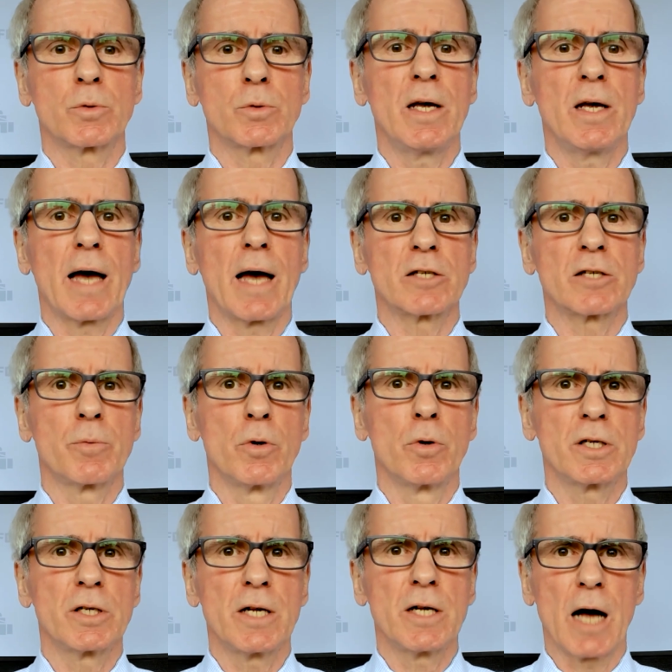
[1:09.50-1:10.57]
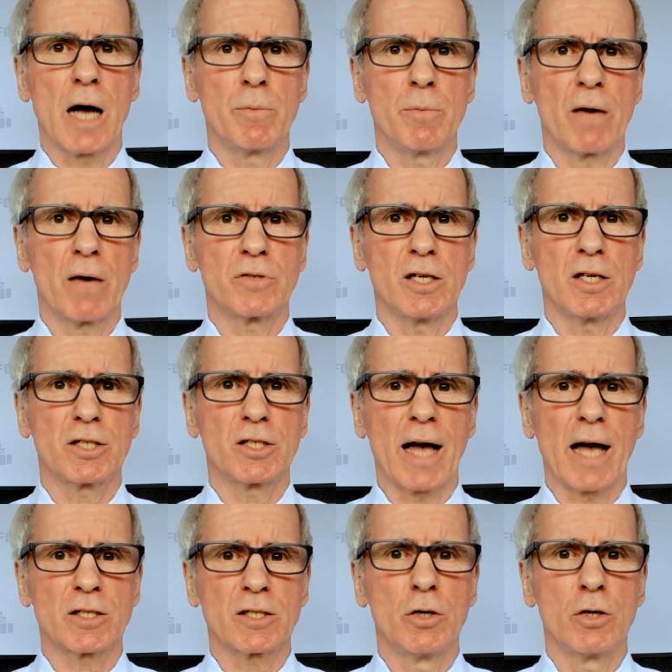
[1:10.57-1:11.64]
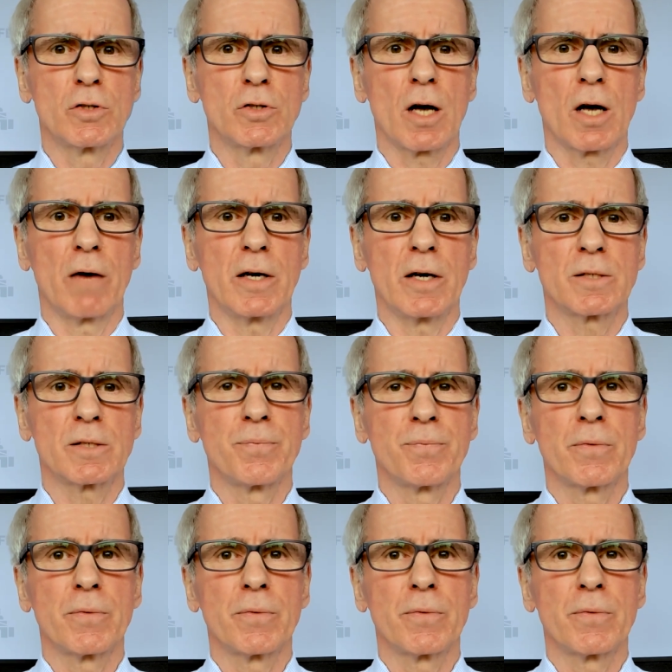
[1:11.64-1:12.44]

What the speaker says: week, as reported in IBFD's Tax News Service.